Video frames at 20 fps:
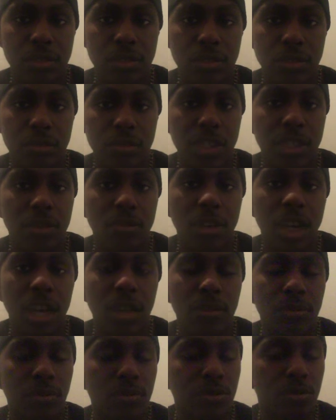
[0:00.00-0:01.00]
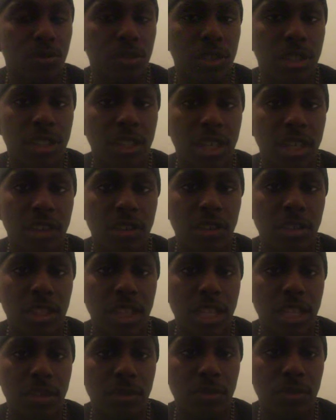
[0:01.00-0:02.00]
To where Aaron
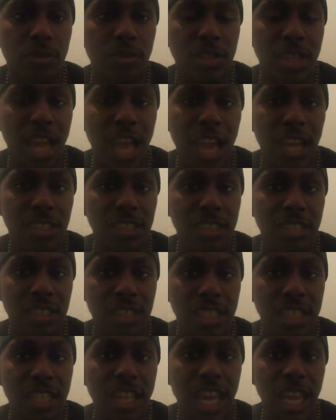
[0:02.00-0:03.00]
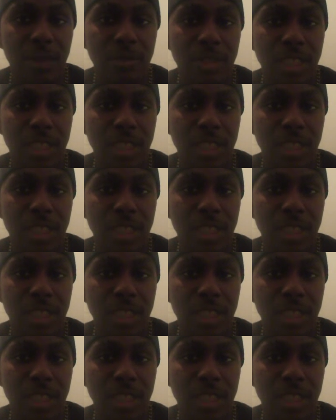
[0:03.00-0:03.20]
actually did have